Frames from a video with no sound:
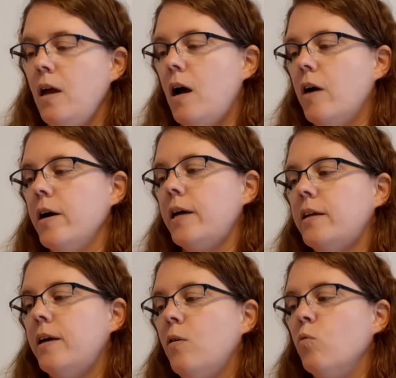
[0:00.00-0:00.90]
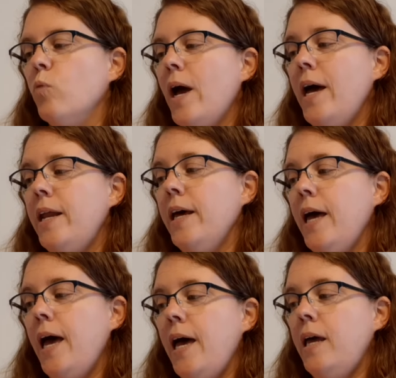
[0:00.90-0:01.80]
All right, red
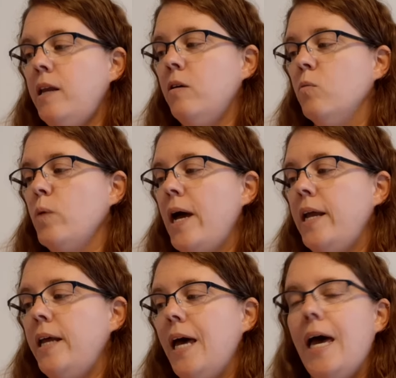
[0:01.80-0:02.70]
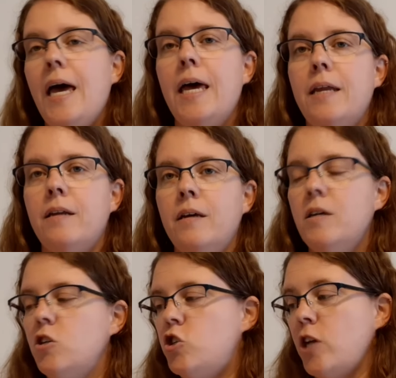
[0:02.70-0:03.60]
hen, red hen,
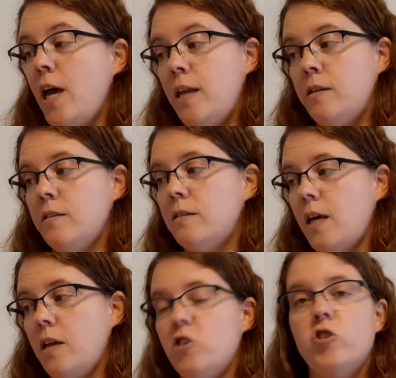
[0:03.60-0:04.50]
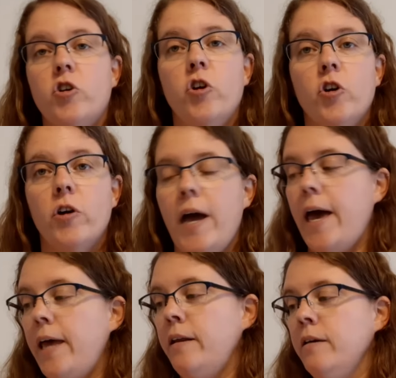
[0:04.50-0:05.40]
Jen said to her
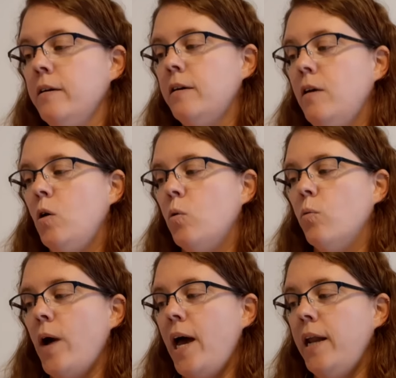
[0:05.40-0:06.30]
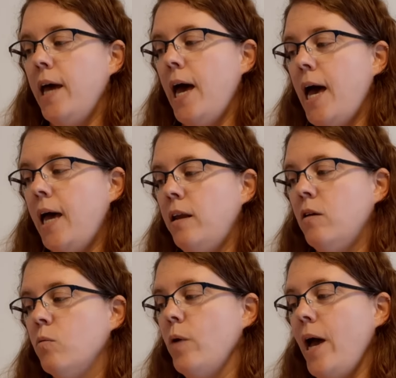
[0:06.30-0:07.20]
hen. Red
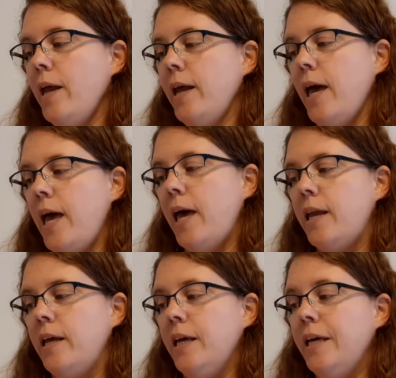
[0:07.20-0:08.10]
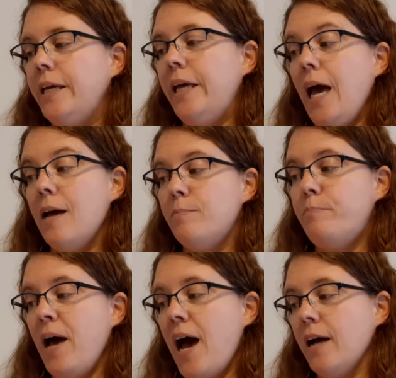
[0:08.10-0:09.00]
hen, red hen, get
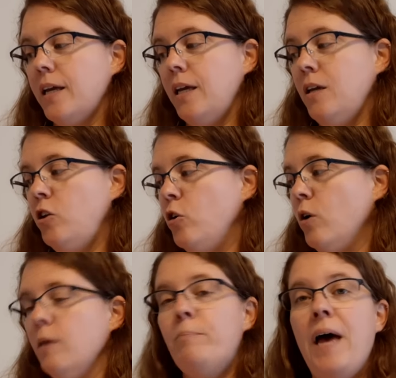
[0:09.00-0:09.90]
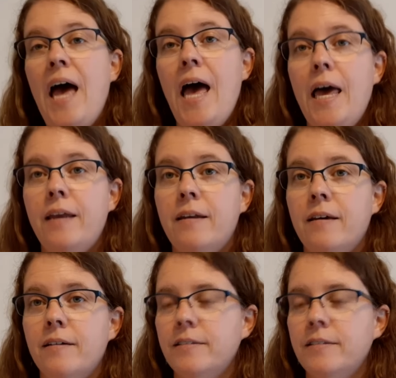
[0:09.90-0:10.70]
back in your pen.